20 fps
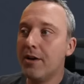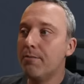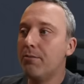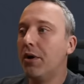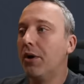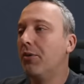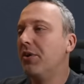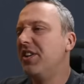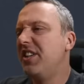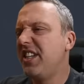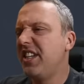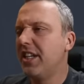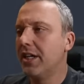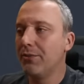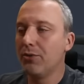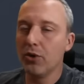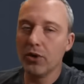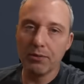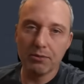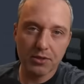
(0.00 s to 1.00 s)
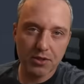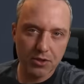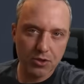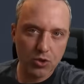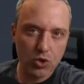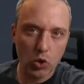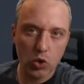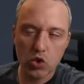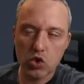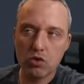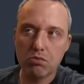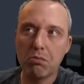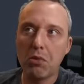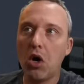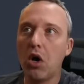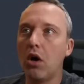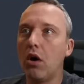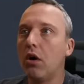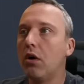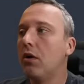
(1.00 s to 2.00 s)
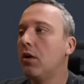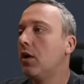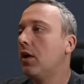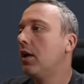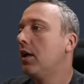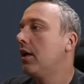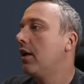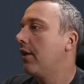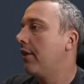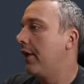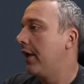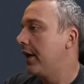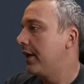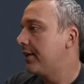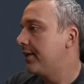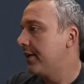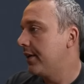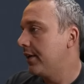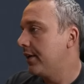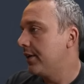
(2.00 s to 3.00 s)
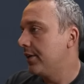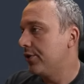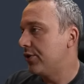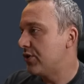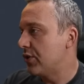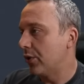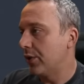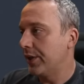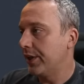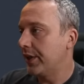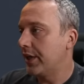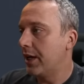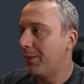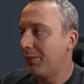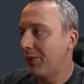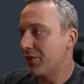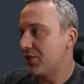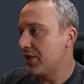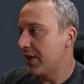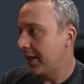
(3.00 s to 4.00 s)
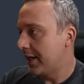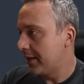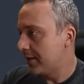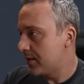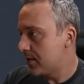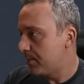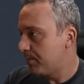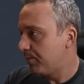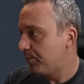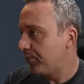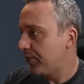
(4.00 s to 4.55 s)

but with DWM, it's so small that uh, it's only a couple seconds.